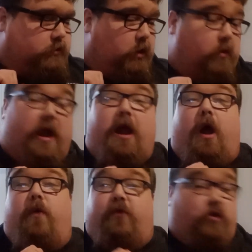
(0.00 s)
So
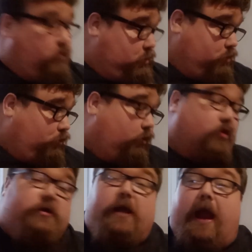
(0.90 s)
you're not
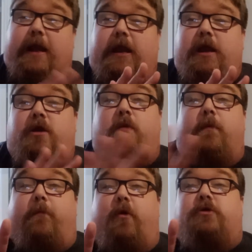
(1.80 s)
going to see any
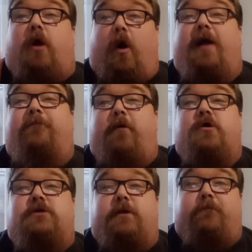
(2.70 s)
comic books I
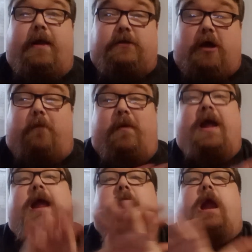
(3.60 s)
personally have picked up
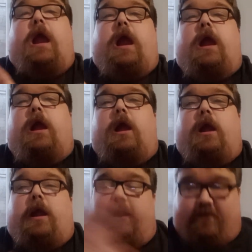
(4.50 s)

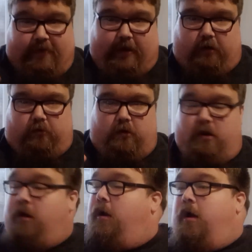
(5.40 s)
in this video.
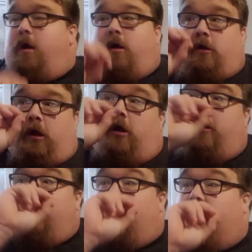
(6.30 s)

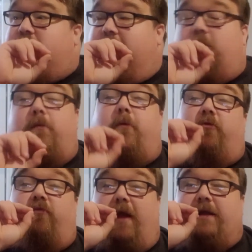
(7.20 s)
You're going to see comic
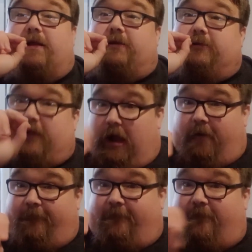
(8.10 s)
related
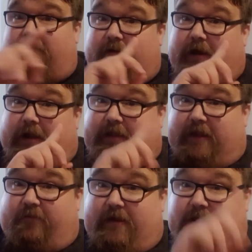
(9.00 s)
stuff, like
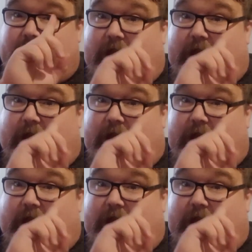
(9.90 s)
DVDs